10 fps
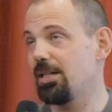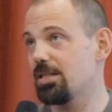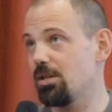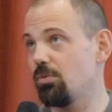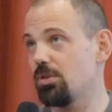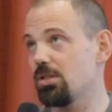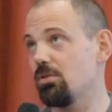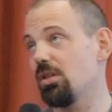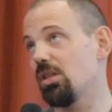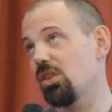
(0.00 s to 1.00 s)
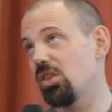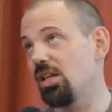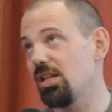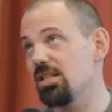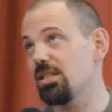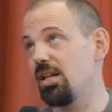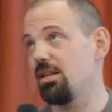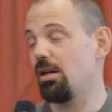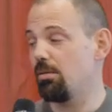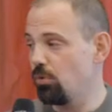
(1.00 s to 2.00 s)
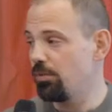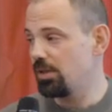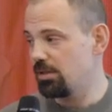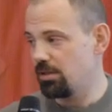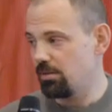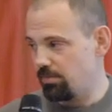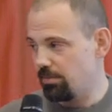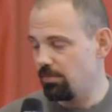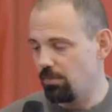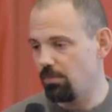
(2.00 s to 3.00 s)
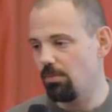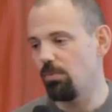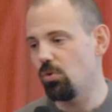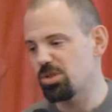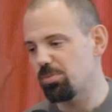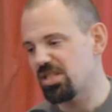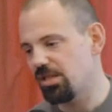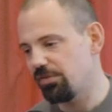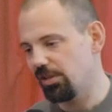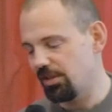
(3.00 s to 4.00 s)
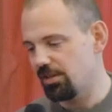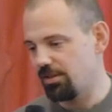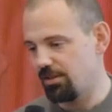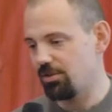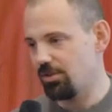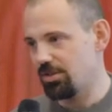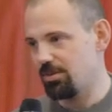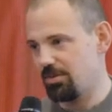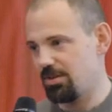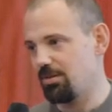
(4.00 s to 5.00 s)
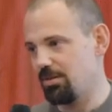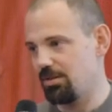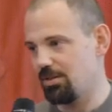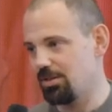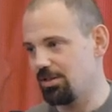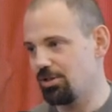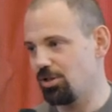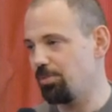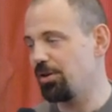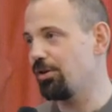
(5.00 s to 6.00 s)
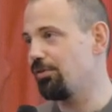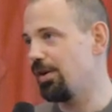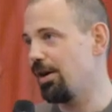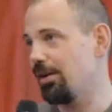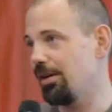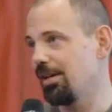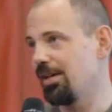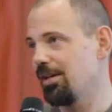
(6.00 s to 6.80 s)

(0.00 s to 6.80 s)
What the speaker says: So the thing is, and I'm moving to the, more specifically to the topic of our